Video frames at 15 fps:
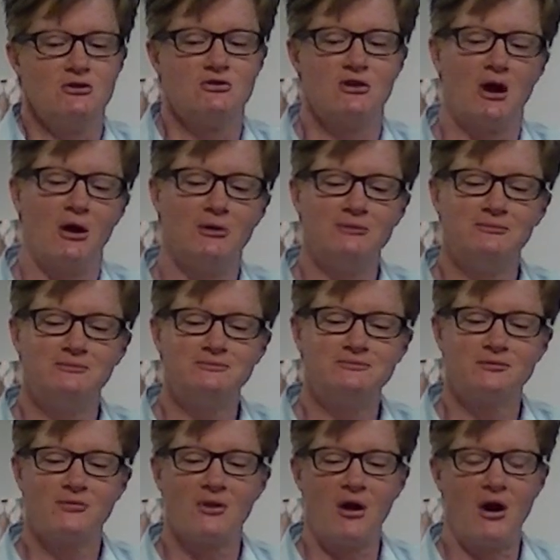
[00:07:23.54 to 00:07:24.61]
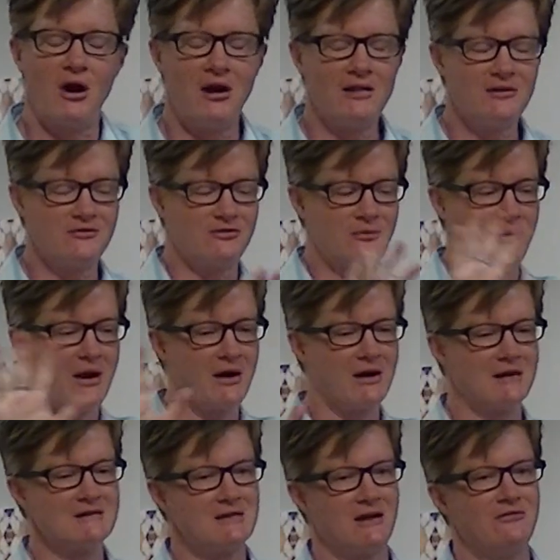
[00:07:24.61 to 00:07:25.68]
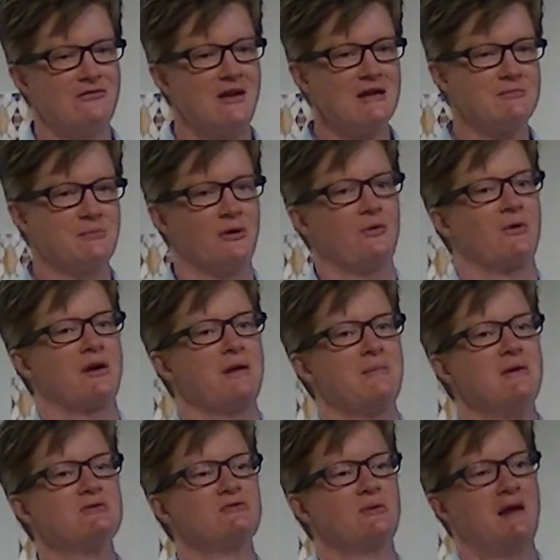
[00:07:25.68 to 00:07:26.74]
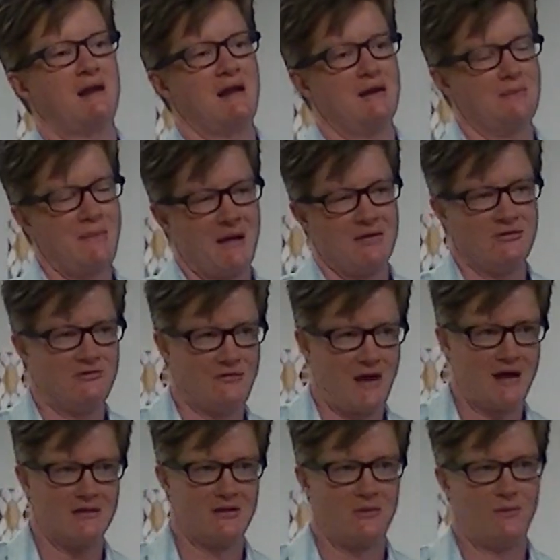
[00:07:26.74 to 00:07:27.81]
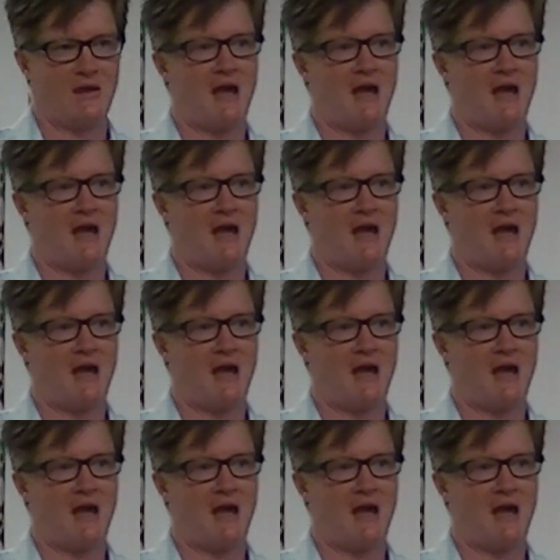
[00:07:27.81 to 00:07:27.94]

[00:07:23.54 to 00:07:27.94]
So all of the parents on Facebook were commiserating about the fact that we